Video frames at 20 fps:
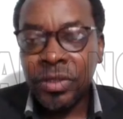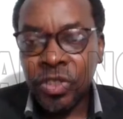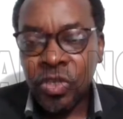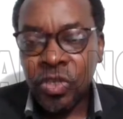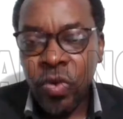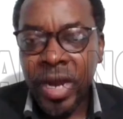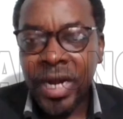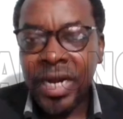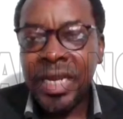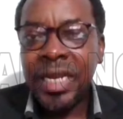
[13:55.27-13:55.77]

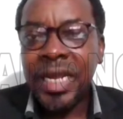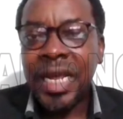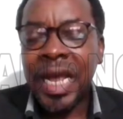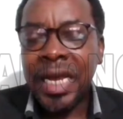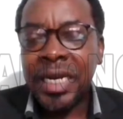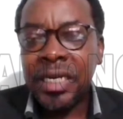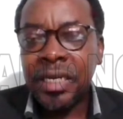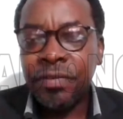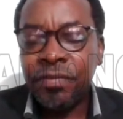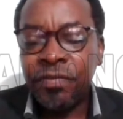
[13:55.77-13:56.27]
squarely
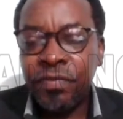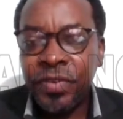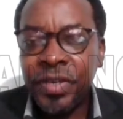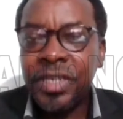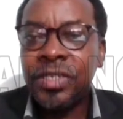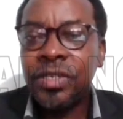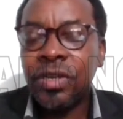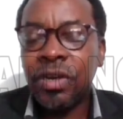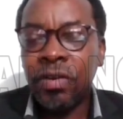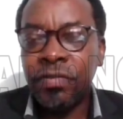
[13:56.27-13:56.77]
at the
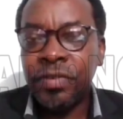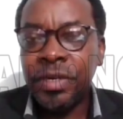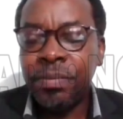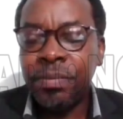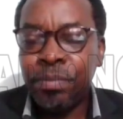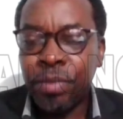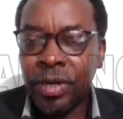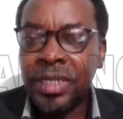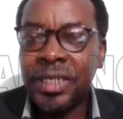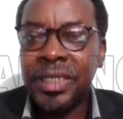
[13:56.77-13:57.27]
feet of the
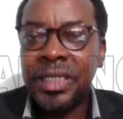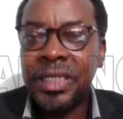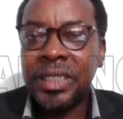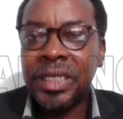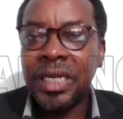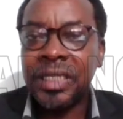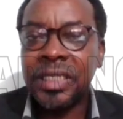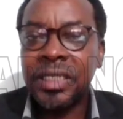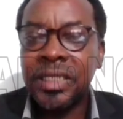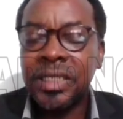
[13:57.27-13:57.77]

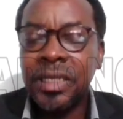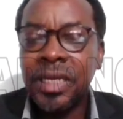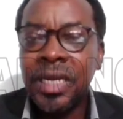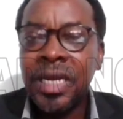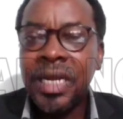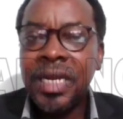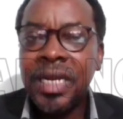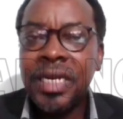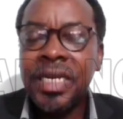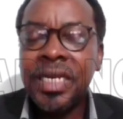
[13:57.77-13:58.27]
politicians.
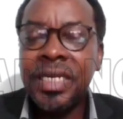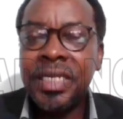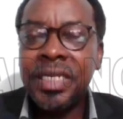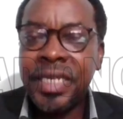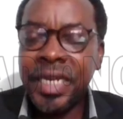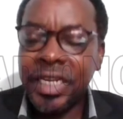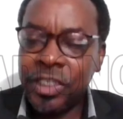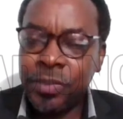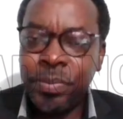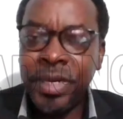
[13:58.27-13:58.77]
The
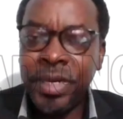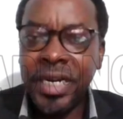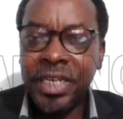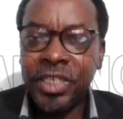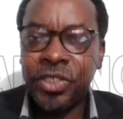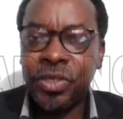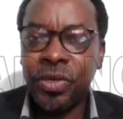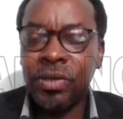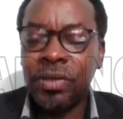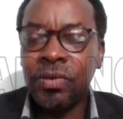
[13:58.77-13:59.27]

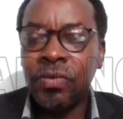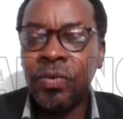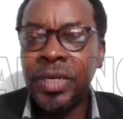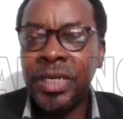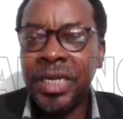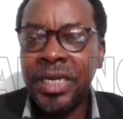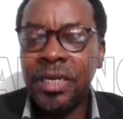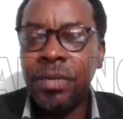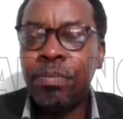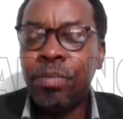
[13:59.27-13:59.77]
desperation
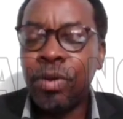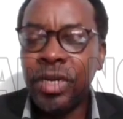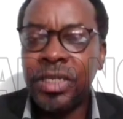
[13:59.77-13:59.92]
within the